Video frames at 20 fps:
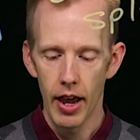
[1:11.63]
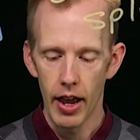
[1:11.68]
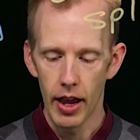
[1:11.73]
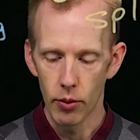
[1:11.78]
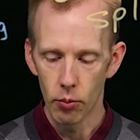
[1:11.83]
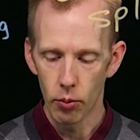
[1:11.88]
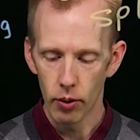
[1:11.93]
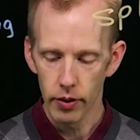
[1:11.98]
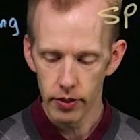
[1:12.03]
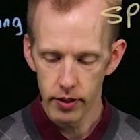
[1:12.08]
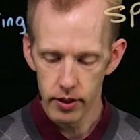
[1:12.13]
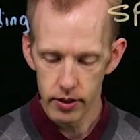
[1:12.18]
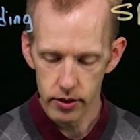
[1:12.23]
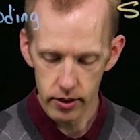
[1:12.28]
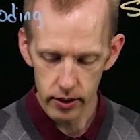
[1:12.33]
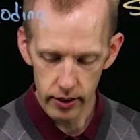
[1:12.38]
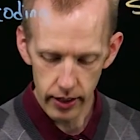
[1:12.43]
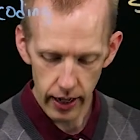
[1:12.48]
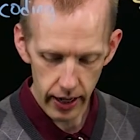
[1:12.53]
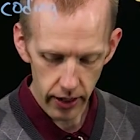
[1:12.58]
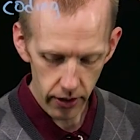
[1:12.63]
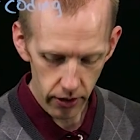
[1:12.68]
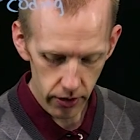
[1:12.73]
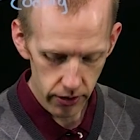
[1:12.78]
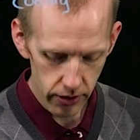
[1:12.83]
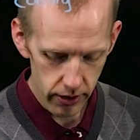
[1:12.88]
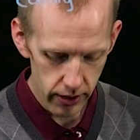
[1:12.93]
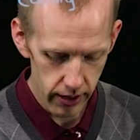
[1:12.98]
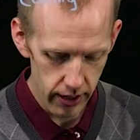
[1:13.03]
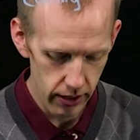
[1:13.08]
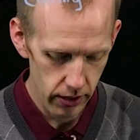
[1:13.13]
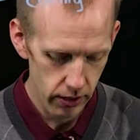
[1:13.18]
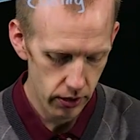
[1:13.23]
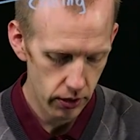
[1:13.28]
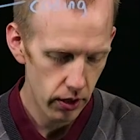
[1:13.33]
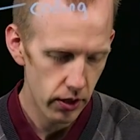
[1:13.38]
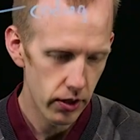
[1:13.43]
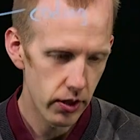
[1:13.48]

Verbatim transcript: And what this entails is